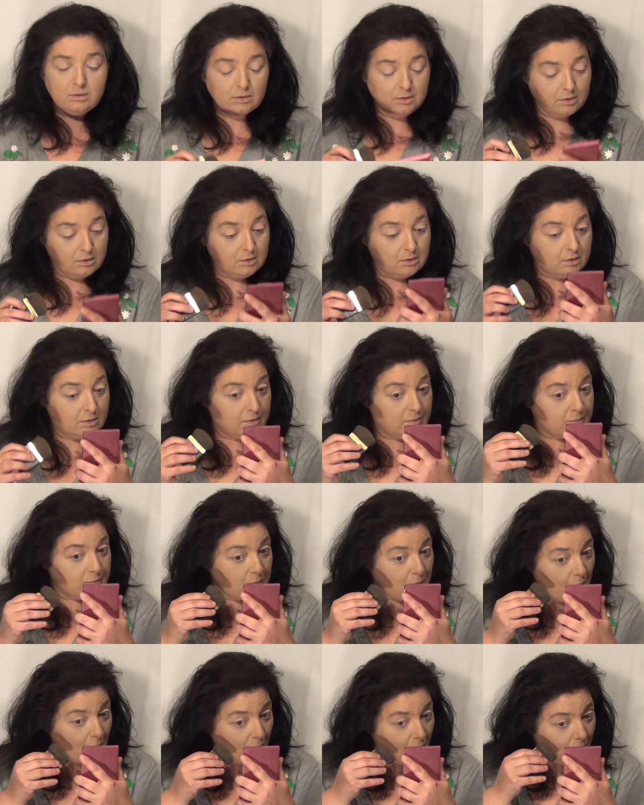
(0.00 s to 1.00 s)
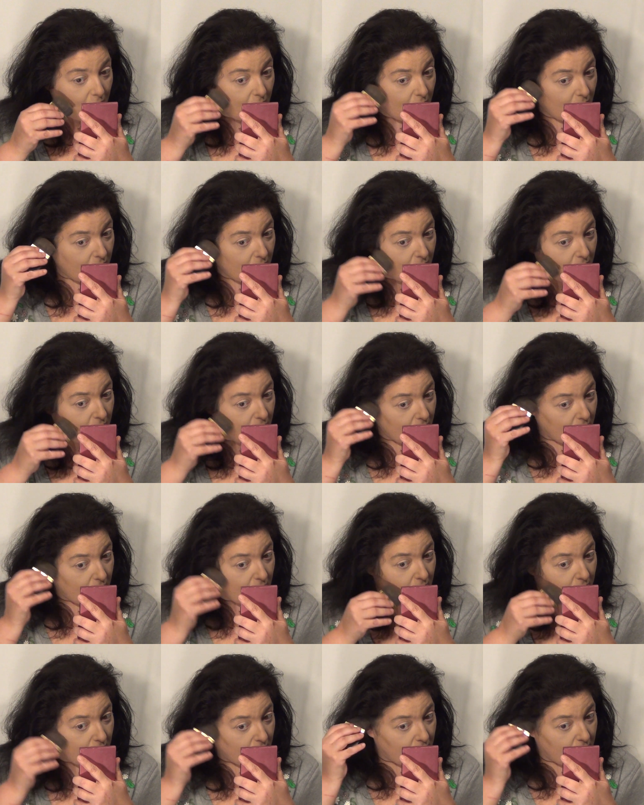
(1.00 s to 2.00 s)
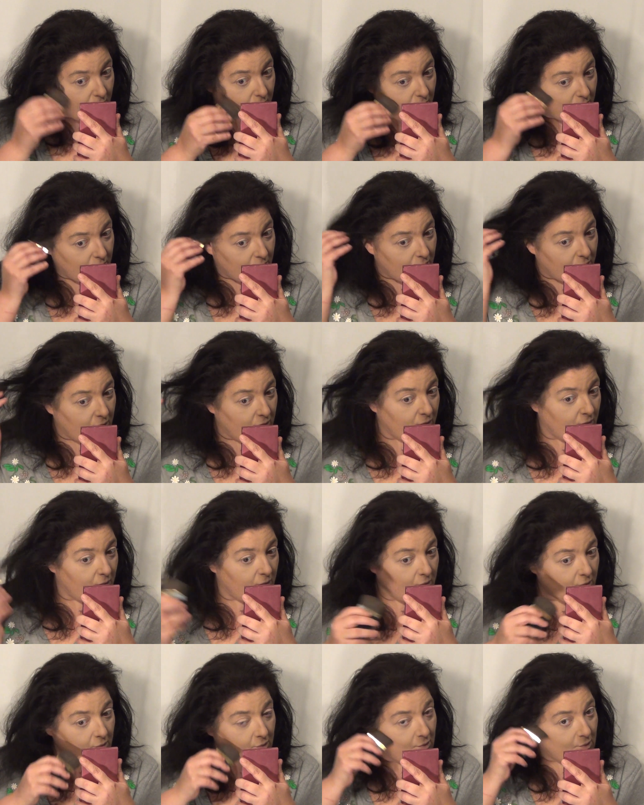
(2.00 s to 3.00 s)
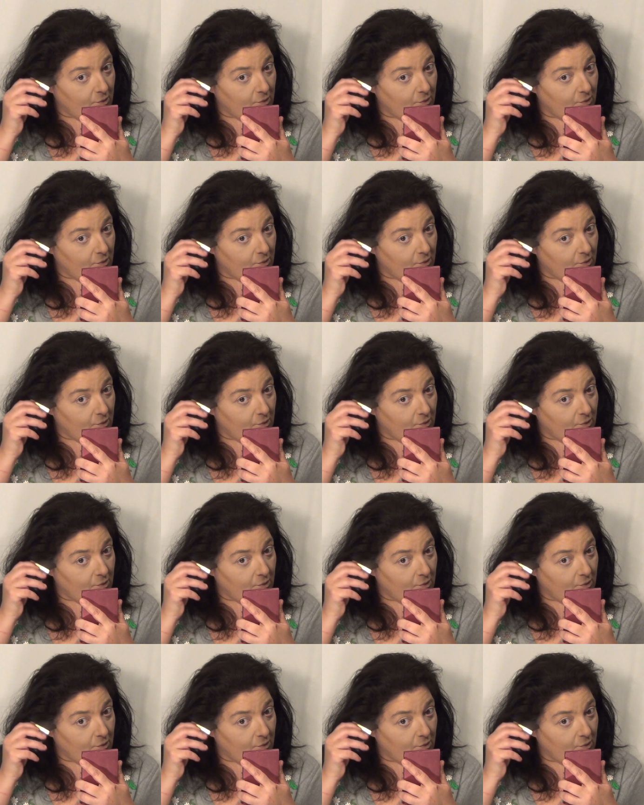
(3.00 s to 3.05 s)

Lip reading: Nothing is said.